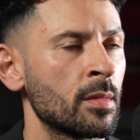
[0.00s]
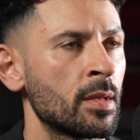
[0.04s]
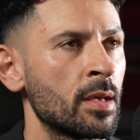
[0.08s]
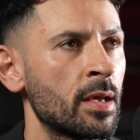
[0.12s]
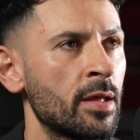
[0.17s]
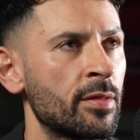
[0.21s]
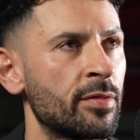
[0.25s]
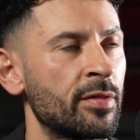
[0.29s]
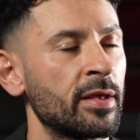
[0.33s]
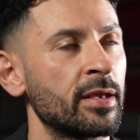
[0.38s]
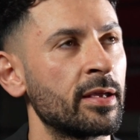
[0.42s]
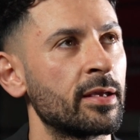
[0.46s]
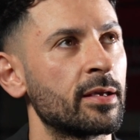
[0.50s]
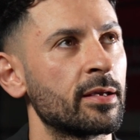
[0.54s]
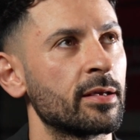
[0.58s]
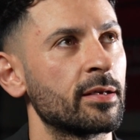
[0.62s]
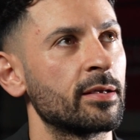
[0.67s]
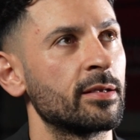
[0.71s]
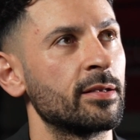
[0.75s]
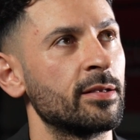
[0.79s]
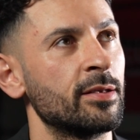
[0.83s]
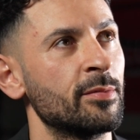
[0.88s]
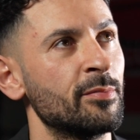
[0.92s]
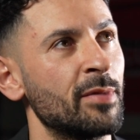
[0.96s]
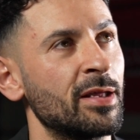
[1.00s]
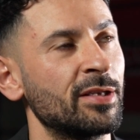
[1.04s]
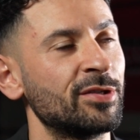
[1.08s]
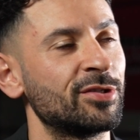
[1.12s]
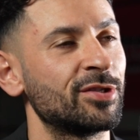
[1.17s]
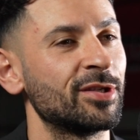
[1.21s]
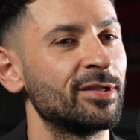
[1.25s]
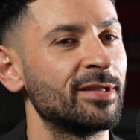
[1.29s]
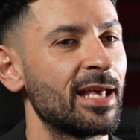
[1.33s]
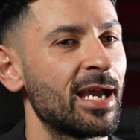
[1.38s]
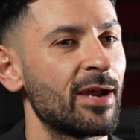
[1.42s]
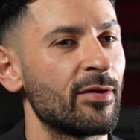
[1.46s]
I think you
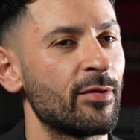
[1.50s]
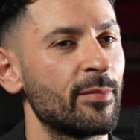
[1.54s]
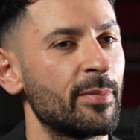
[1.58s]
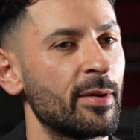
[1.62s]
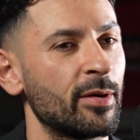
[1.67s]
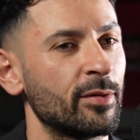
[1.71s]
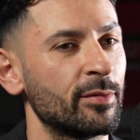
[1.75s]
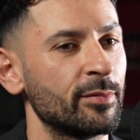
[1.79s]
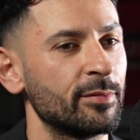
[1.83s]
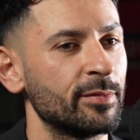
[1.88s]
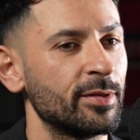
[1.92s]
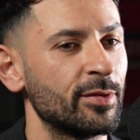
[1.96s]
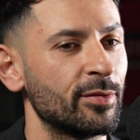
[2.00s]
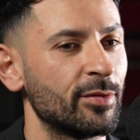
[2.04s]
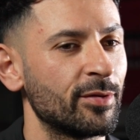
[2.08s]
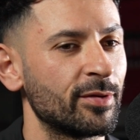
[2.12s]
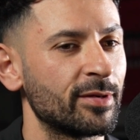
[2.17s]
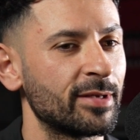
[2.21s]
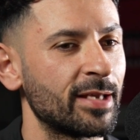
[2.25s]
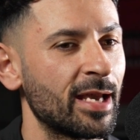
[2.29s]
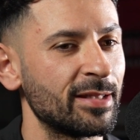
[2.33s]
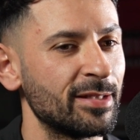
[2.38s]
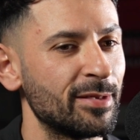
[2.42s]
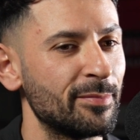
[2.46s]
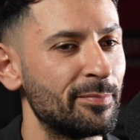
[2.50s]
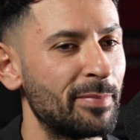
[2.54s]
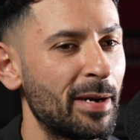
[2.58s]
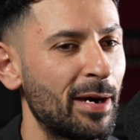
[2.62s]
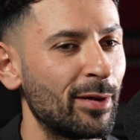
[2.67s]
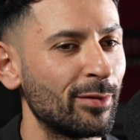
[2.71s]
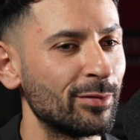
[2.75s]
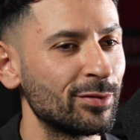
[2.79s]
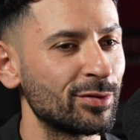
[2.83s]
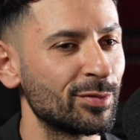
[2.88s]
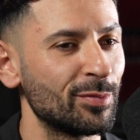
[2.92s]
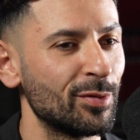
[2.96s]
mentioned there about, getting your
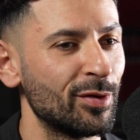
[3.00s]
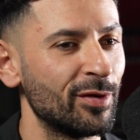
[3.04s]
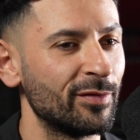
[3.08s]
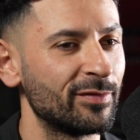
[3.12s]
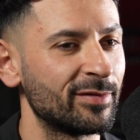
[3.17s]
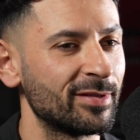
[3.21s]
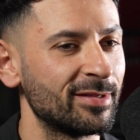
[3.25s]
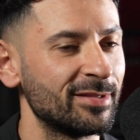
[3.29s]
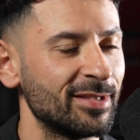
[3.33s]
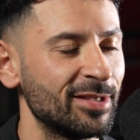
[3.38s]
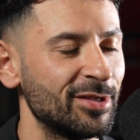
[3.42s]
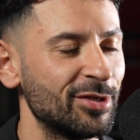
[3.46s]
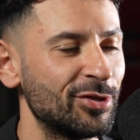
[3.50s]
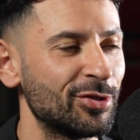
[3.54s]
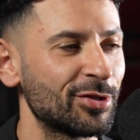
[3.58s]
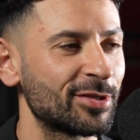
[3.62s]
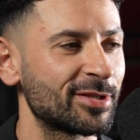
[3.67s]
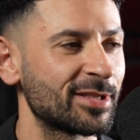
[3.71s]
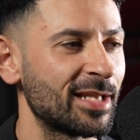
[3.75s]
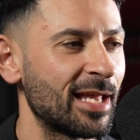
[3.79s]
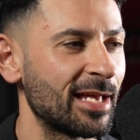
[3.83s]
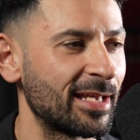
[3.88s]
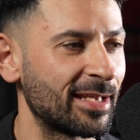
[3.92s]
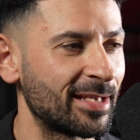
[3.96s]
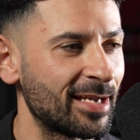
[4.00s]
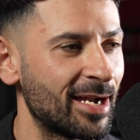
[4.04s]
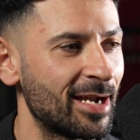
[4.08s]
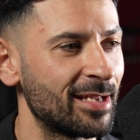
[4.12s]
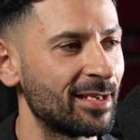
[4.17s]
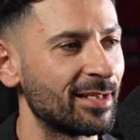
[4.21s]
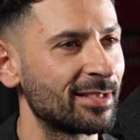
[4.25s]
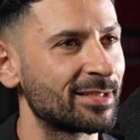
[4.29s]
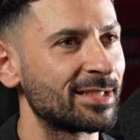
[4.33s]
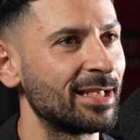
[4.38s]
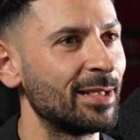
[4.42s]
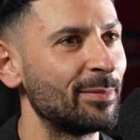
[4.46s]
bowels removed, and you just like
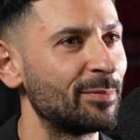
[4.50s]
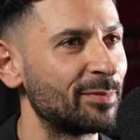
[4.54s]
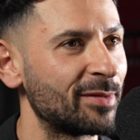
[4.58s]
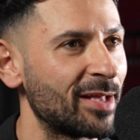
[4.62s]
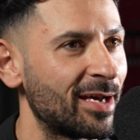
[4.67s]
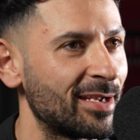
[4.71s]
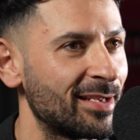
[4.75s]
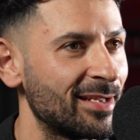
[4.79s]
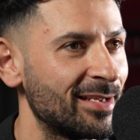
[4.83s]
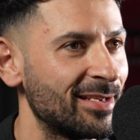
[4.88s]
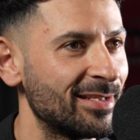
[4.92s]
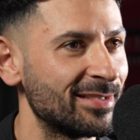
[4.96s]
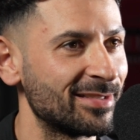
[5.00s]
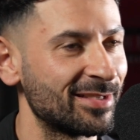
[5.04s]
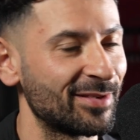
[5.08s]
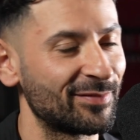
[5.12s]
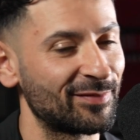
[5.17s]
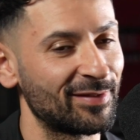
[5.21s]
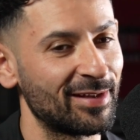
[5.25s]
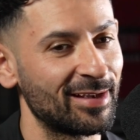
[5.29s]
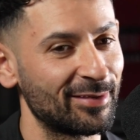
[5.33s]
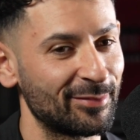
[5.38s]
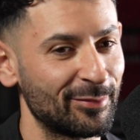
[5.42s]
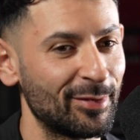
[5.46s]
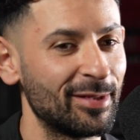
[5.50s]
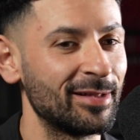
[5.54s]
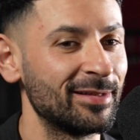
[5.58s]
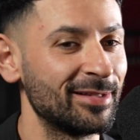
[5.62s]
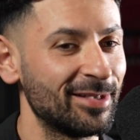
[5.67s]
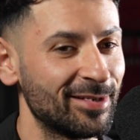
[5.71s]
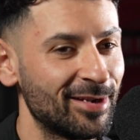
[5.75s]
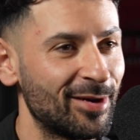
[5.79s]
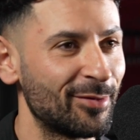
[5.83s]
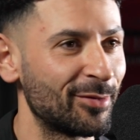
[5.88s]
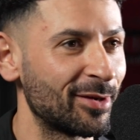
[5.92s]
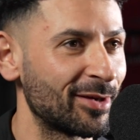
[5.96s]
kind of slipped that in as if like, well,
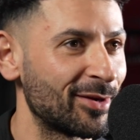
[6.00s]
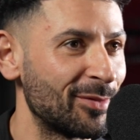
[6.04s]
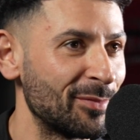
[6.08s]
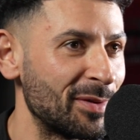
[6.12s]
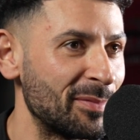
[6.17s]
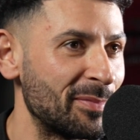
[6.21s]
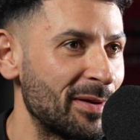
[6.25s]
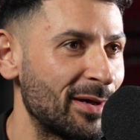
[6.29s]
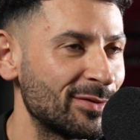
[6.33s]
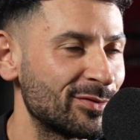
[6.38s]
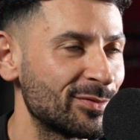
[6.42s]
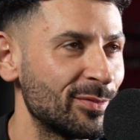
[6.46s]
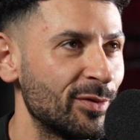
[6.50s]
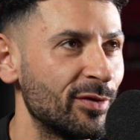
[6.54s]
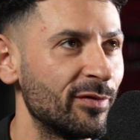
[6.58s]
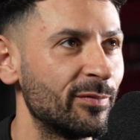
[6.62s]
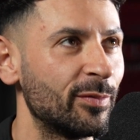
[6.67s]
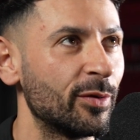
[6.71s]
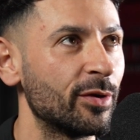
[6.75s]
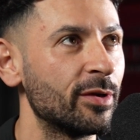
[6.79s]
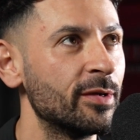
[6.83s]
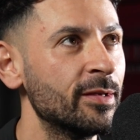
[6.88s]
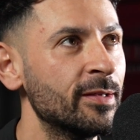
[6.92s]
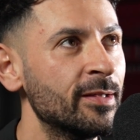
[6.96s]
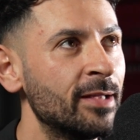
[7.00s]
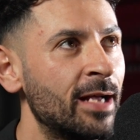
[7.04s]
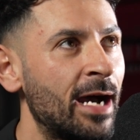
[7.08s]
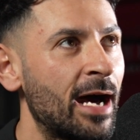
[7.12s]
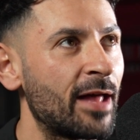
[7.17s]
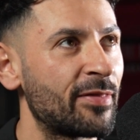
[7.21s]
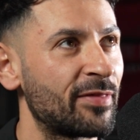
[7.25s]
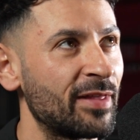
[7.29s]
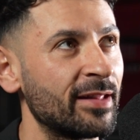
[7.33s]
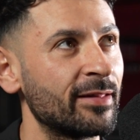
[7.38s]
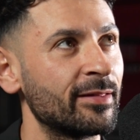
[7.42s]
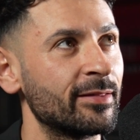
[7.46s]
when I got my bowels removed. But I
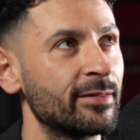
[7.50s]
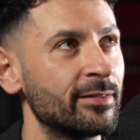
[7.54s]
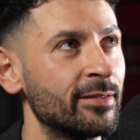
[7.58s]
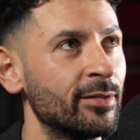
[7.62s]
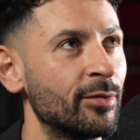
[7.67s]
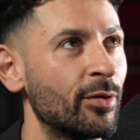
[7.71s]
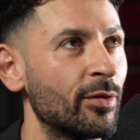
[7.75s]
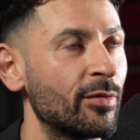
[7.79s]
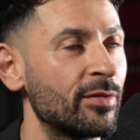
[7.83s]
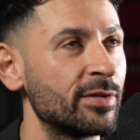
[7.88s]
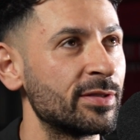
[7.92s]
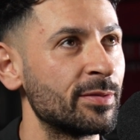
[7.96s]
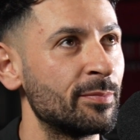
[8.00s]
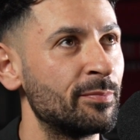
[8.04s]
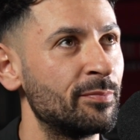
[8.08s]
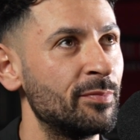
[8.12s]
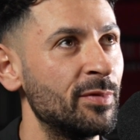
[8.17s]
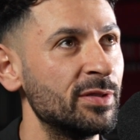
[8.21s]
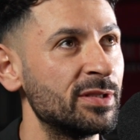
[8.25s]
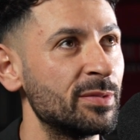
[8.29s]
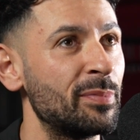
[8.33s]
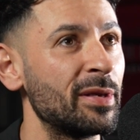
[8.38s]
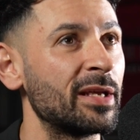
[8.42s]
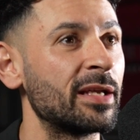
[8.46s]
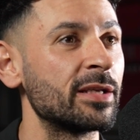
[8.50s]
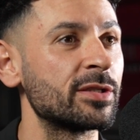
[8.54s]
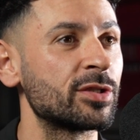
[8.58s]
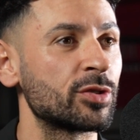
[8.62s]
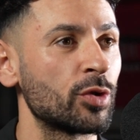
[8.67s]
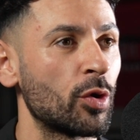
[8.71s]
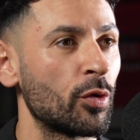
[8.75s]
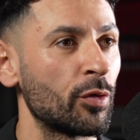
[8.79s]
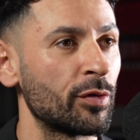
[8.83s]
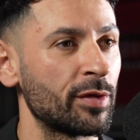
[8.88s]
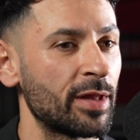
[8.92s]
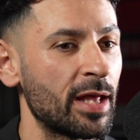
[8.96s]
think, there's a bigger
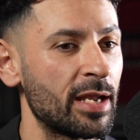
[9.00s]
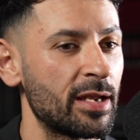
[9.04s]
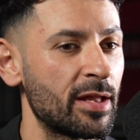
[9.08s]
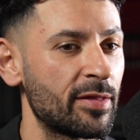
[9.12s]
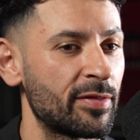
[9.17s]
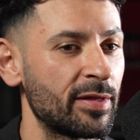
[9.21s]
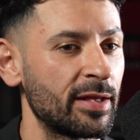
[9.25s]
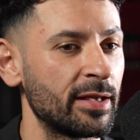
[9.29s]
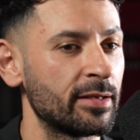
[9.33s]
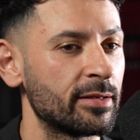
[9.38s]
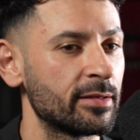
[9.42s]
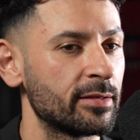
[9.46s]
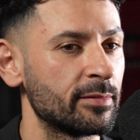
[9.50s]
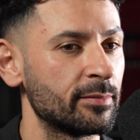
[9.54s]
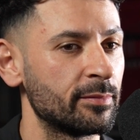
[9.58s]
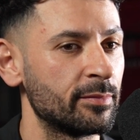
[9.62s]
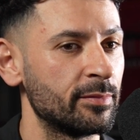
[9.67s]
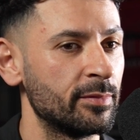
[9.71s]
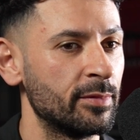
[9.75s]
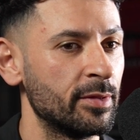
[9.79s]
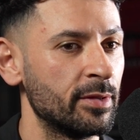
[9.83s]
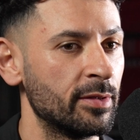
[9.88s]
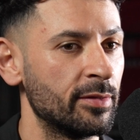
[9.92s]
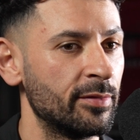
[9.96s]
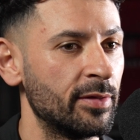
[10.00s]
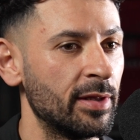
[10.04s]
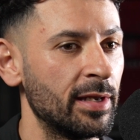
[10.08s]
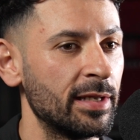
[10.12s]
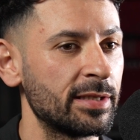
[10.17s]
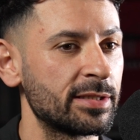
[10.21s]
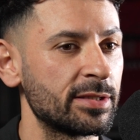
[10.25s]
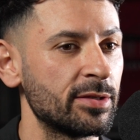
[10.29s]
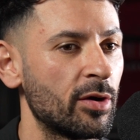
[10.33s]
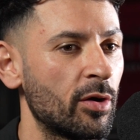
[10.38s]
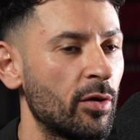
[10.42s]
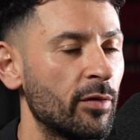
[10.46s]
story there, and I think the
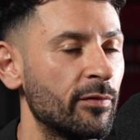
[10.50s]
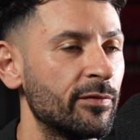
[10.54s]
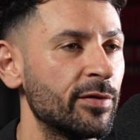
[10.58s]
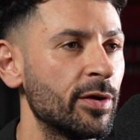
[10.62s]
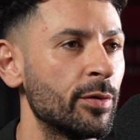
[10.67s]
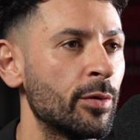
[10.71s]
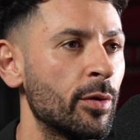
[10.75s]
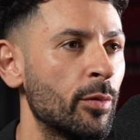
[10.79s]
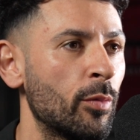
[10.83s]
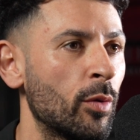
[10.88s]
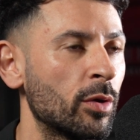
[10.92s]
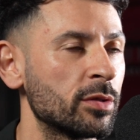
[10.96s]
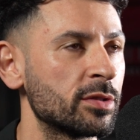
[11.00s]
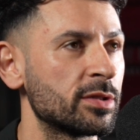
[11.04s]
listener or viewer will